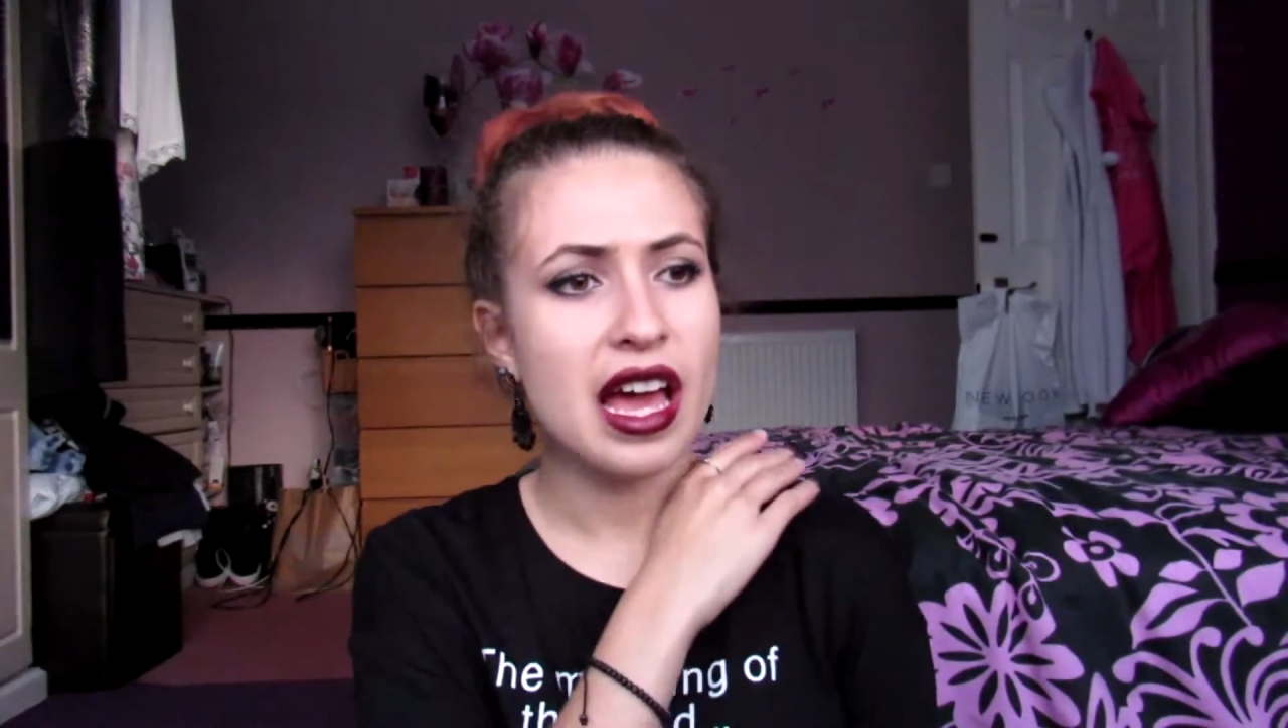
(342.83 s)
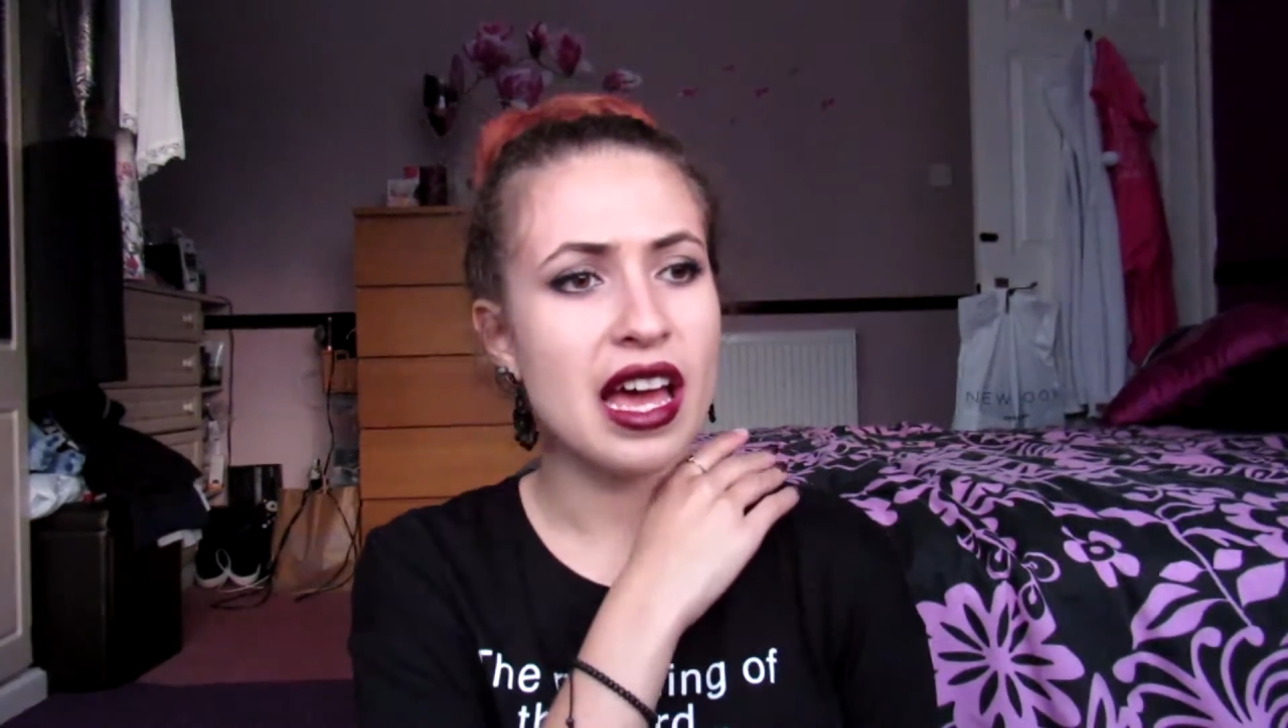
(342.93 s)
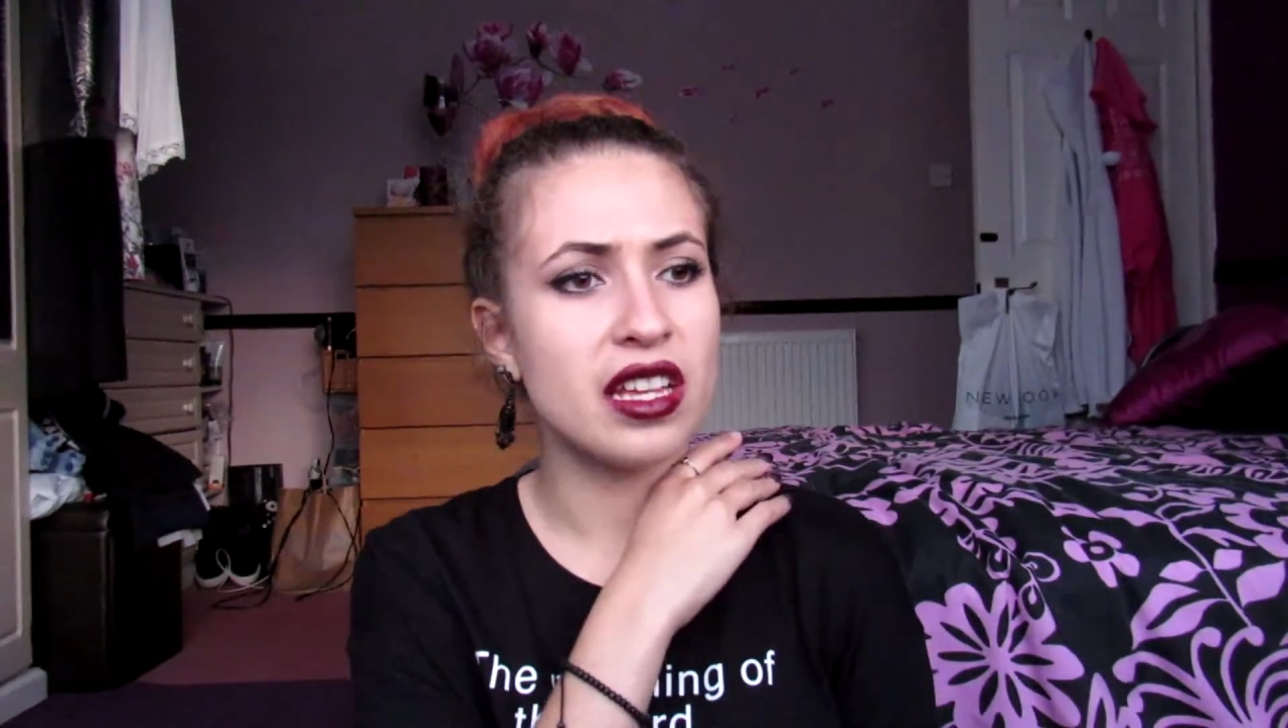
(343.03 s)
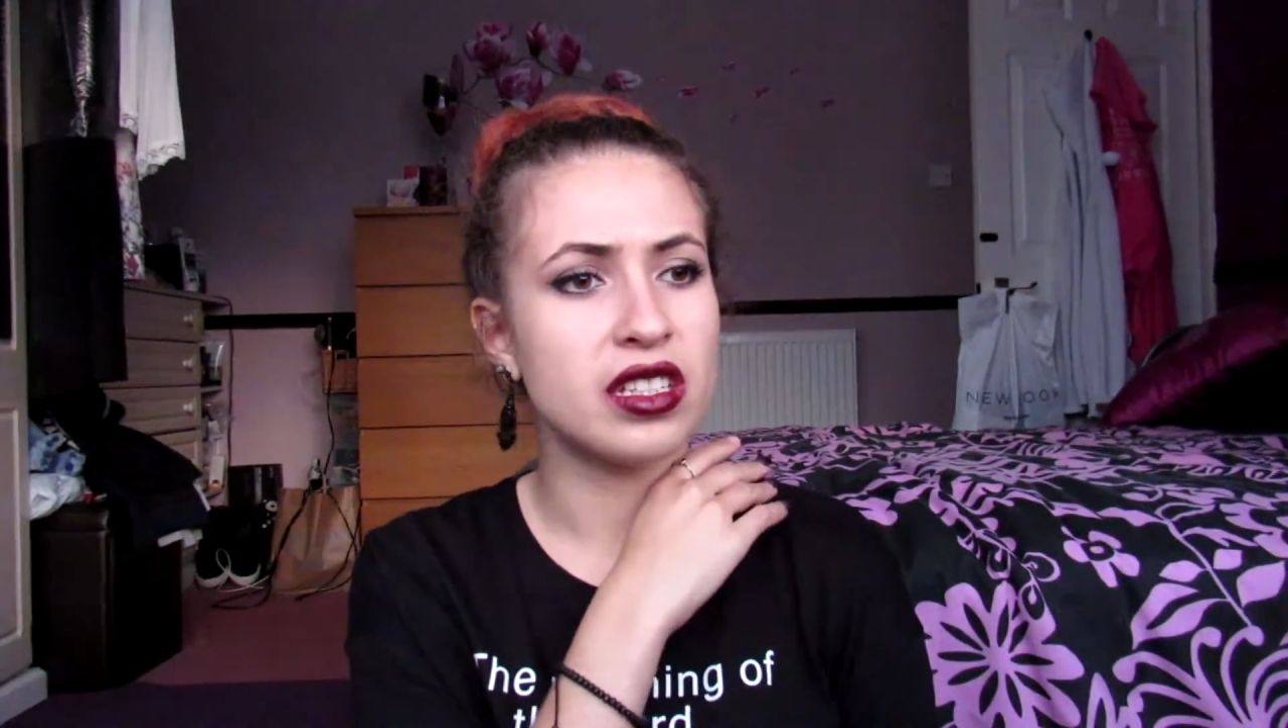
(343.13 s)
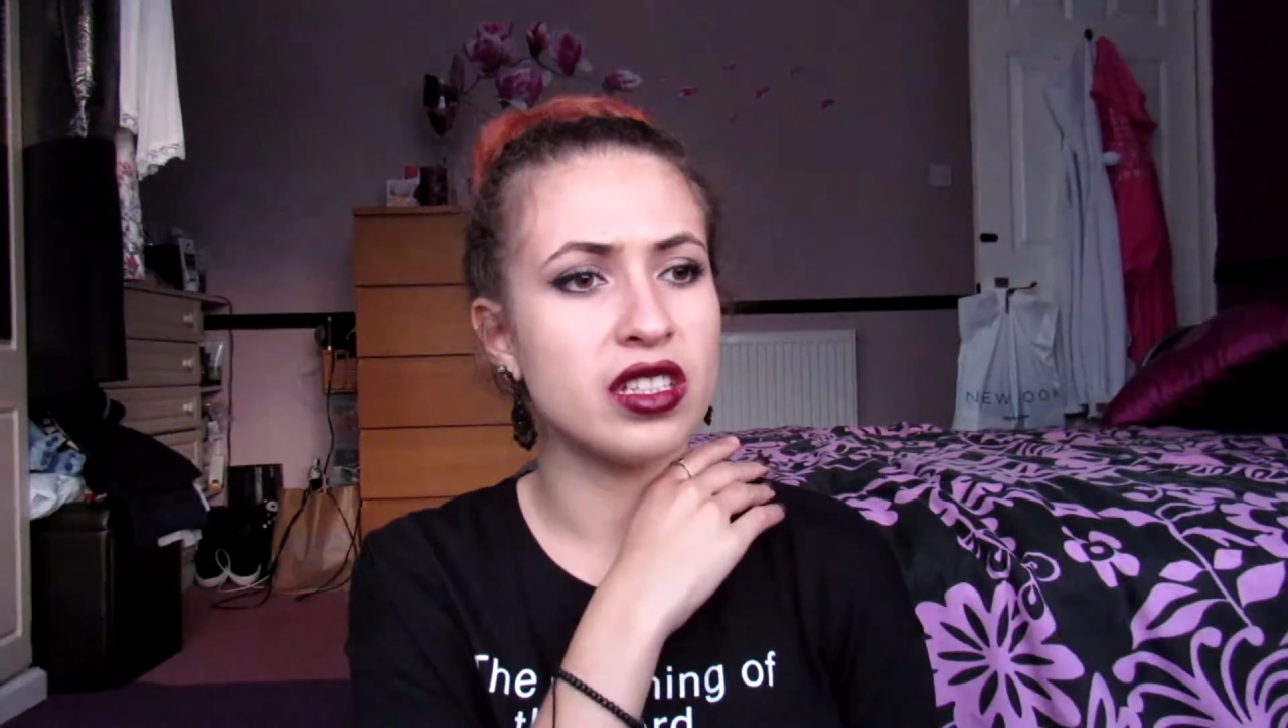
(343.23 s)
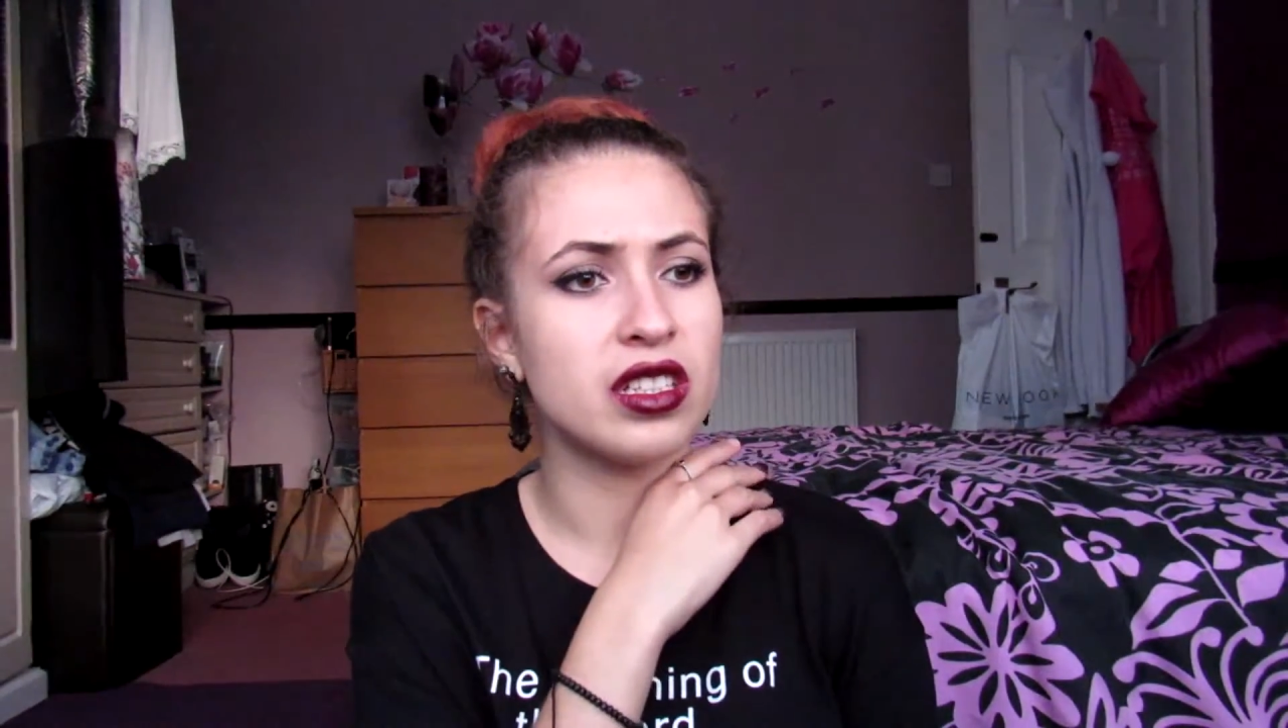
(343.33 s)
And